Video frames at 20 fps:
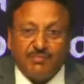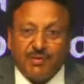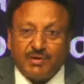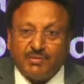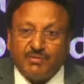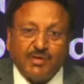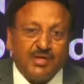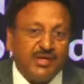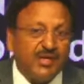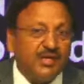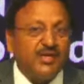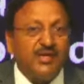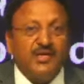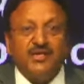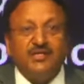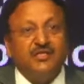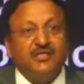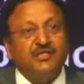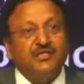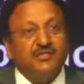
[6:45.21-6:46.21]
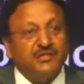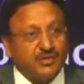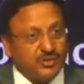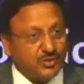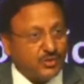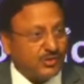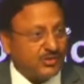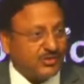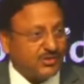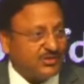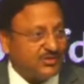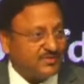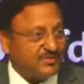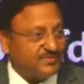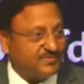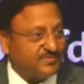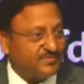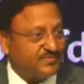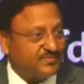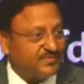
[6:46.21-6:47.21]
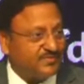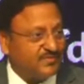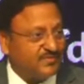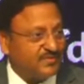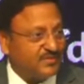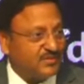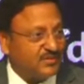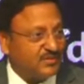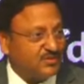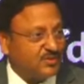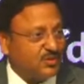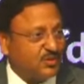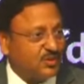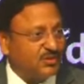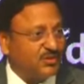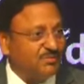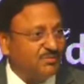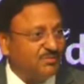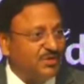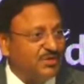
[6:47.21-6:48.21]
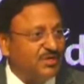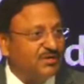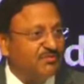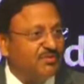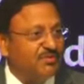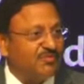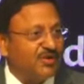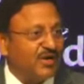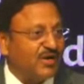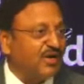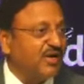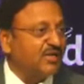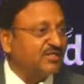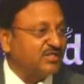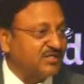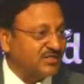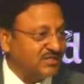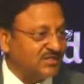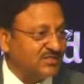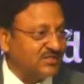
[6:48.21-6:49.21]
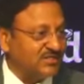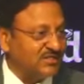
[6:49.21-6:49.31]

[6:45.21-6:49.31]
permanently in these schools? Through the medium of our elections.